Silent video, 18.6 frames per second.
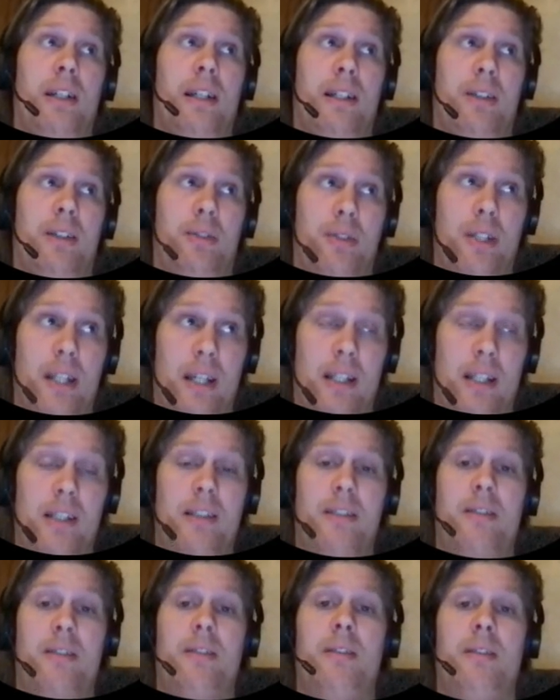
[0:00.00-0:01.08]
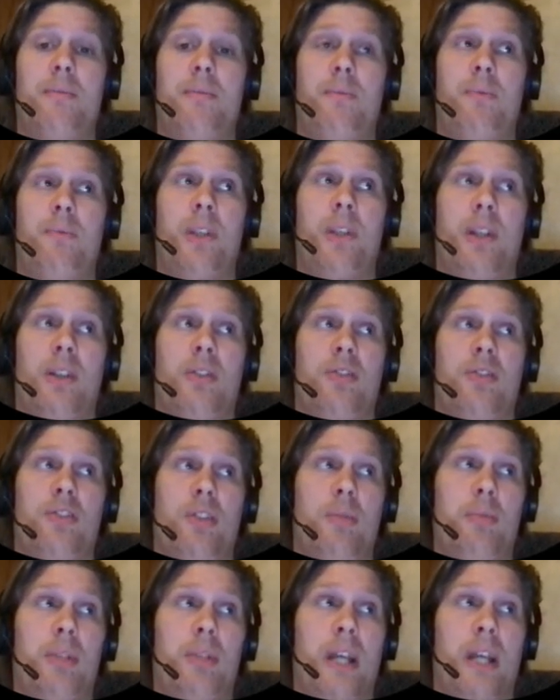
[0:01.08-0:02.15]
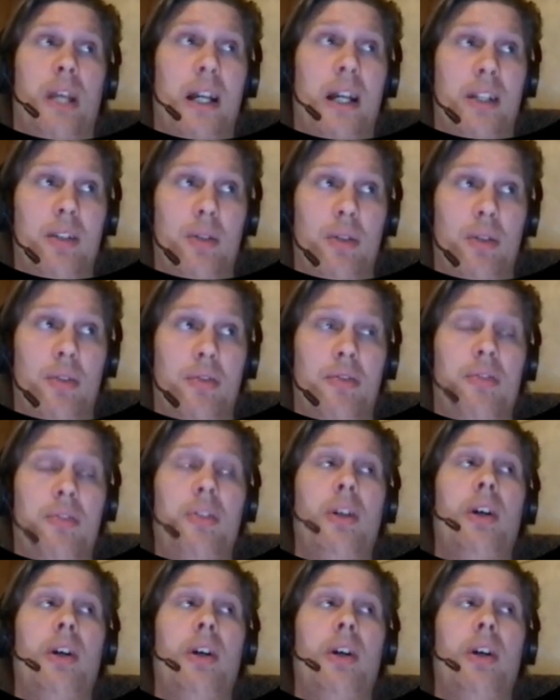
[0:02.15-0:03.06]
and create some kind of